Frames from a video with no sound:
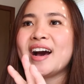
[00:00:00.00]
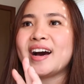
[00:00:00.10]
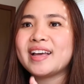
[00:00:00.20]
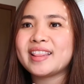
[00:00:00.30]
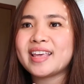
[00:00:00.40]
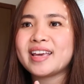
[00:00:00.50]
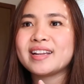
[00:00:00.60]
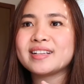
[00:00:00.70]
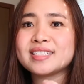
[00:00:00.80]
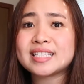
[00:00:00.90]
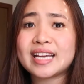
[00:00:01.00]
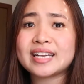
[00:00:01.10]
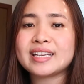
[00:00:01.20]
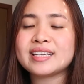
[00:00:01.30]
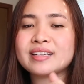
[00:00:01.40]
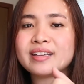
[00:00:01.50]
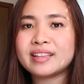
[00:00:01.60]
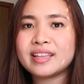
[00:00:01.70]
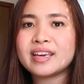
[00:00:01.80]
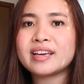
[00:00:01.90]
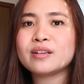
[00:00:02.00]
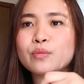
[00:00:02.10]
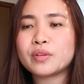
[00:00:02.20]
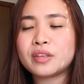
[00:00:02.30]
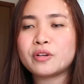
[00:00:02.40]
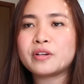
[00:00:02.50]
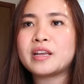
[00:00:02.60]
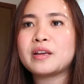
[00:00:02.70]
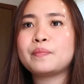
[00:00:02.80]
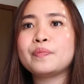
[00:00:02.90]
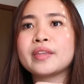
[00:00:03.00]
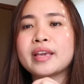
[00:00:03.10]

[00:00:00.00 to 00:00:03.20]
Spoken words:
and then sign it in the end with your name